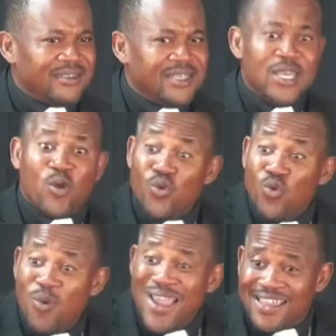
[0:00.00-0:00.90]
He couldn't
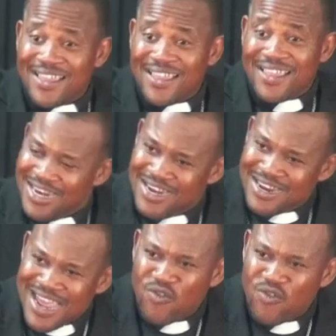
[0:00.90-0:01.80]
wait. He
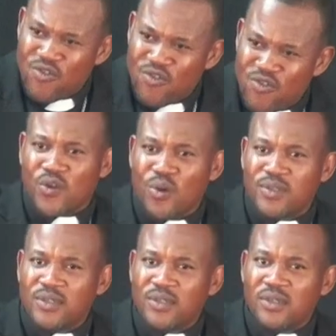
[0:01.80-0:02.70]
decided to go through shortcut.
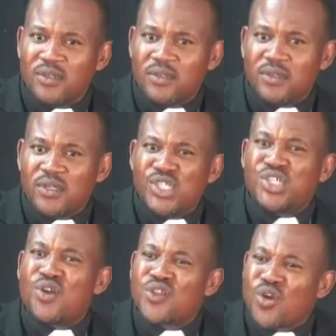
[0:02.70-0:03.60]

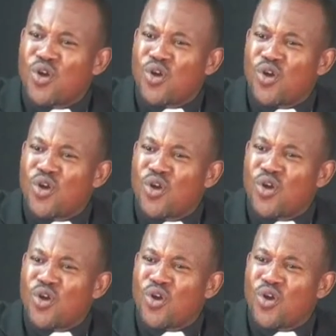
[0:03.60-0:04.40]
Shortcut we always cut